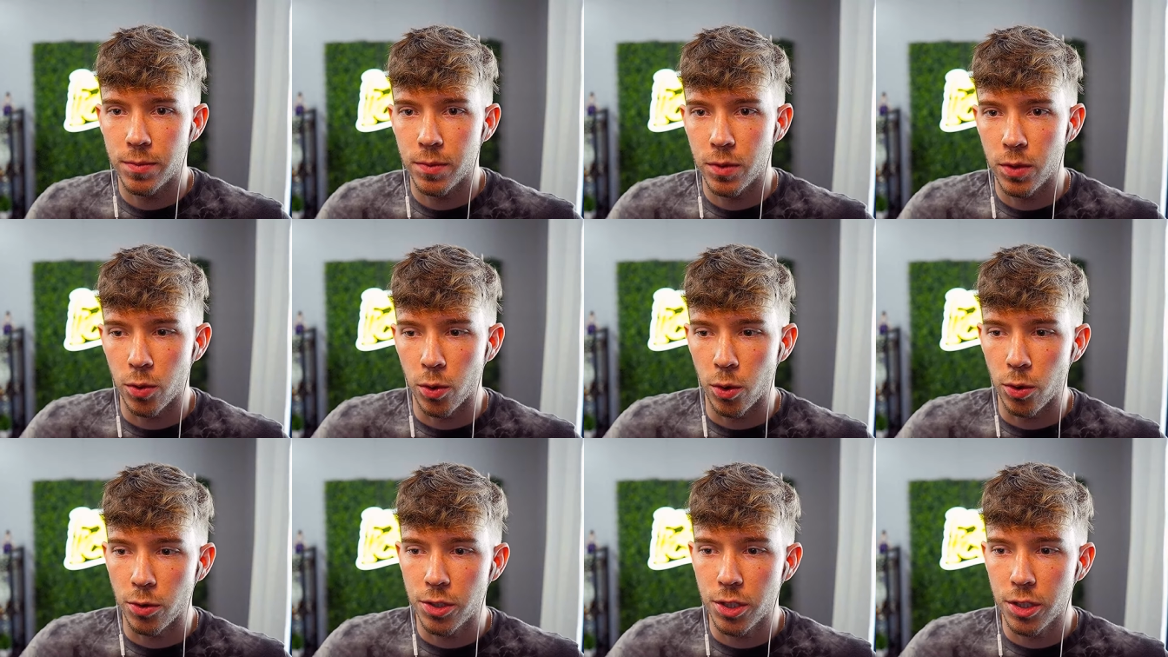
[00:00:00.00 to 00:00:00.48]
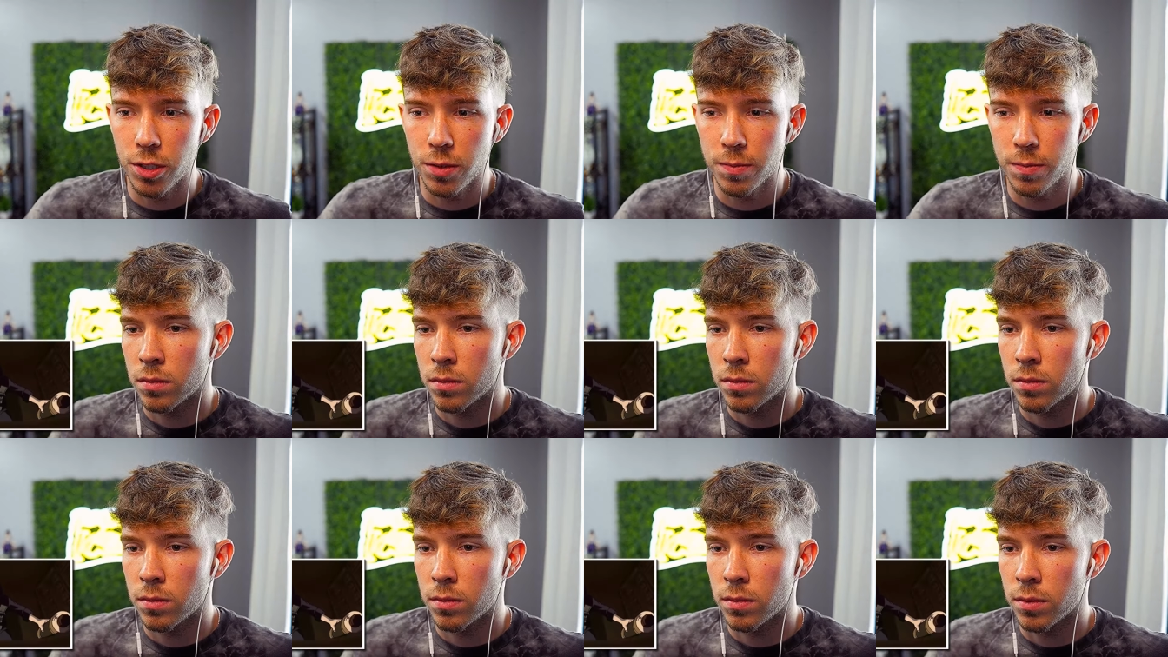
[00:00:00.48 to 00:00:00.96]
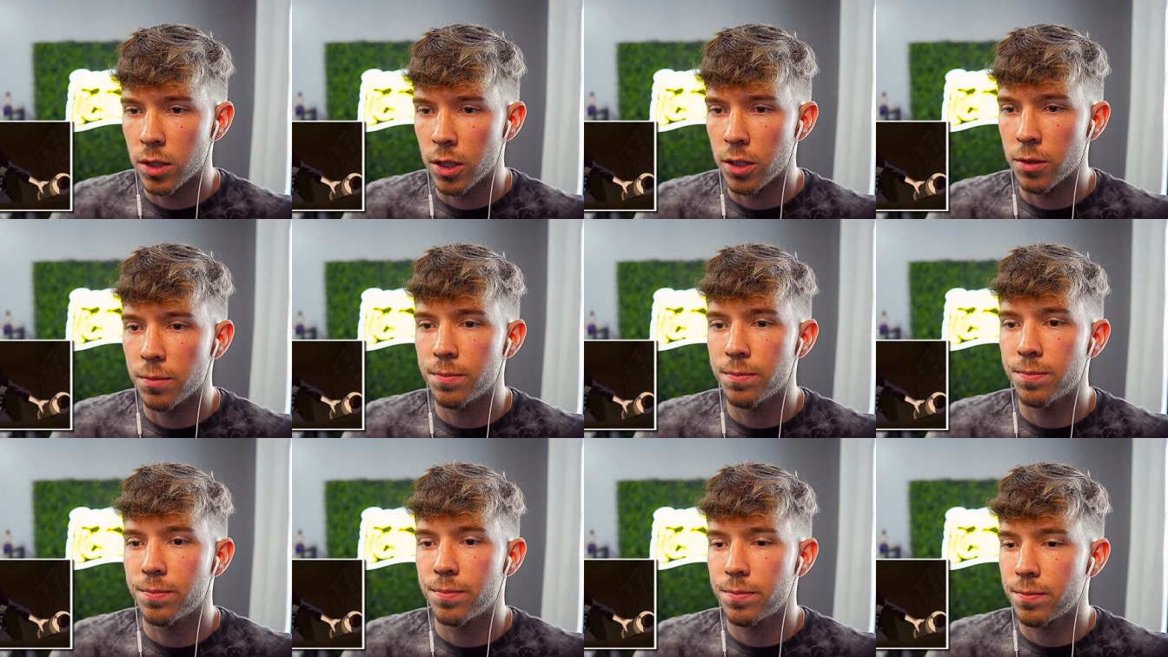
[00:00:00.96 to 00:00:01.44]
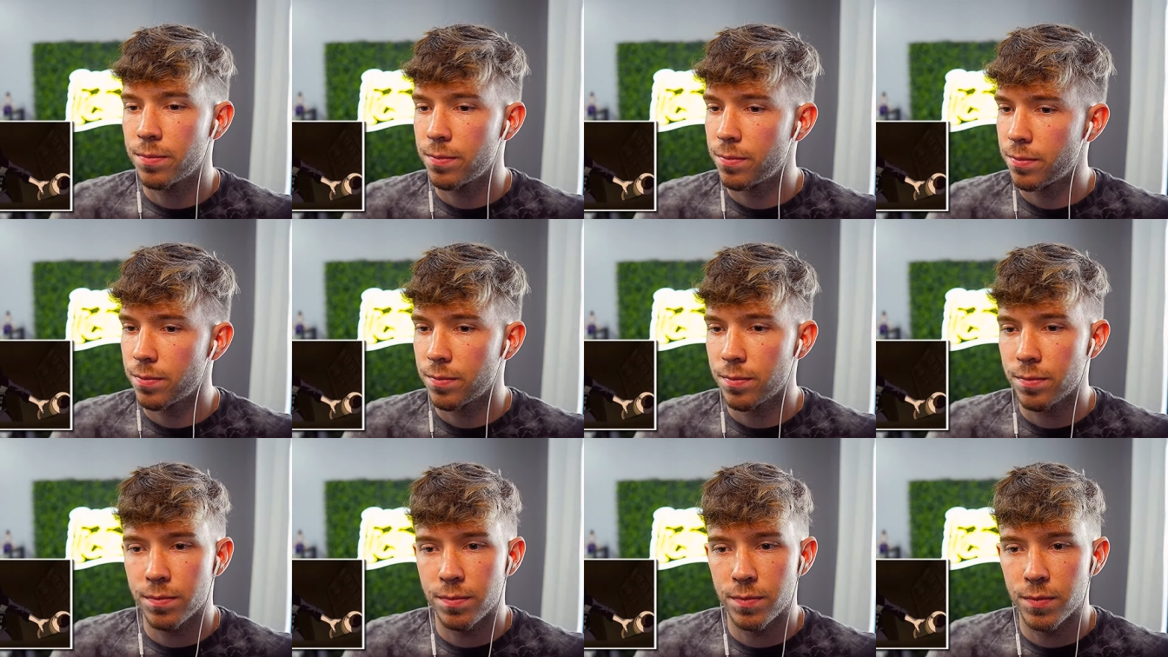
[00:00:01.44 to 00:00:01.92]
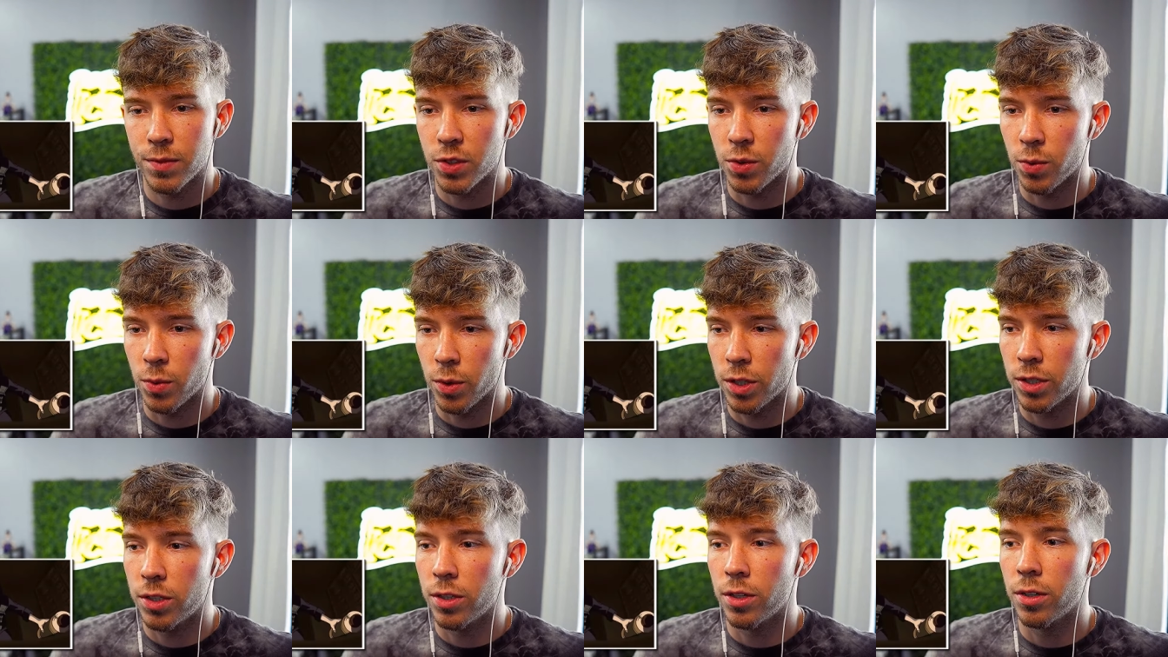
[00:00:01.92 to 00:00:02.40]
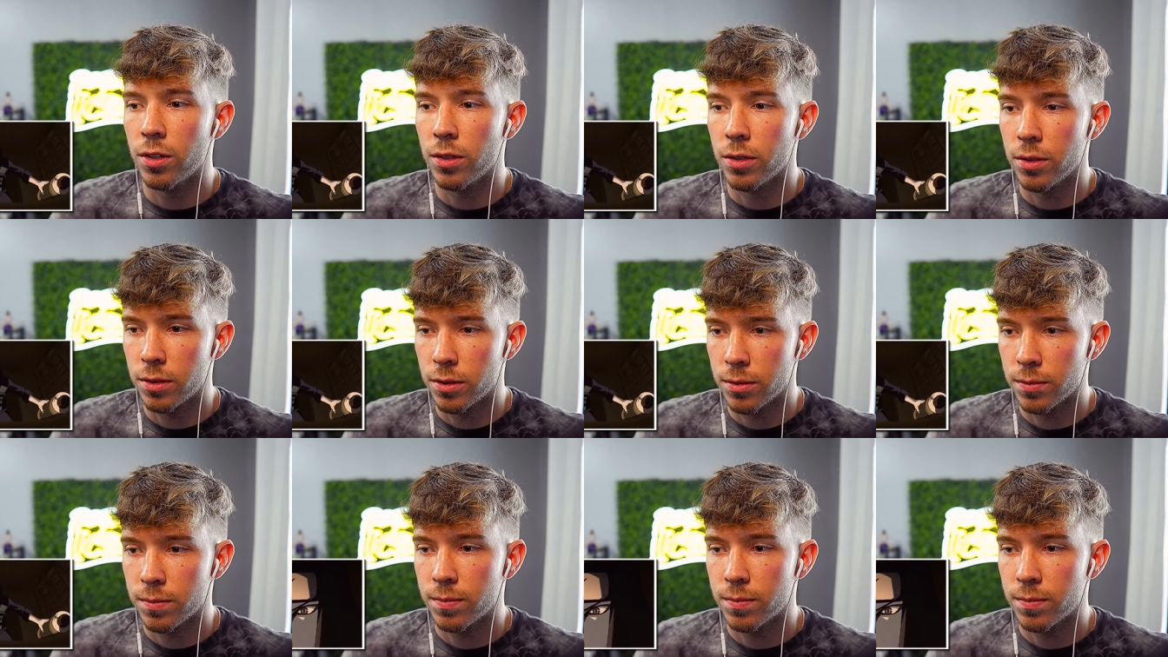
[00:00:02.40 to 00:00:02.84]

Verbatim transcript: Orochi? Yep. This is where he turned